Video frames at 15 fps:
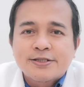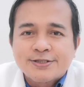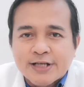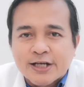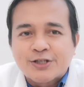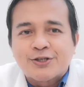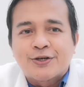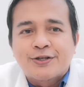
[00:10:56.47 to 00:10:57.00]

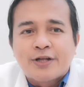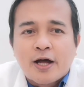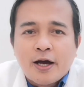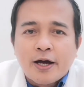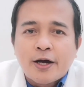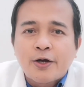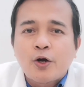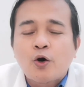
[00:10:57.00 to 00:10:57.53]
section.
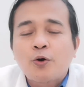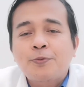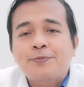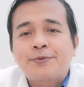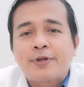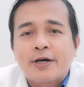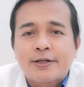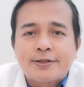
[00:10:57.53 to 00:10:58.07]
I hope
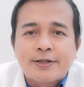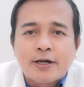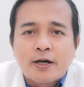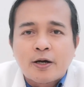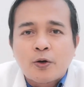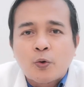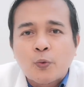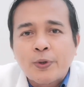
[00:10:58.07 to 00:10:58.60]
that
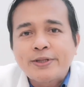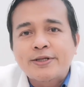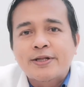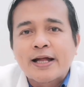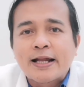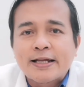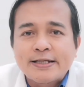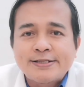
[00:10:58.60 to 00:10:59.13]
with the
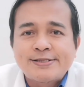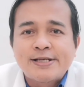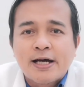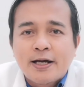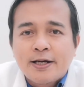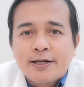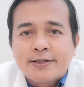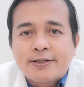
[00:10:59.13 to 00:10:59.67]
knowledge
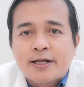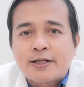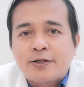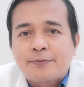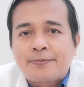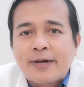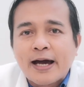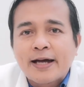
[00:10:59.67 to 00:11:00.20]
that
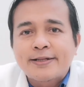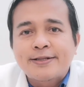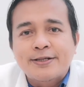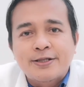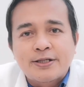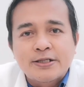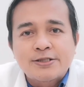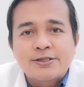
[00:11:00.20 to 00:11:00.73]
you've got
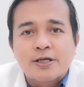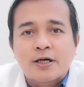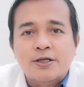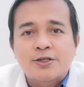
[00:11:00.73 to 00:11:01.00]
in this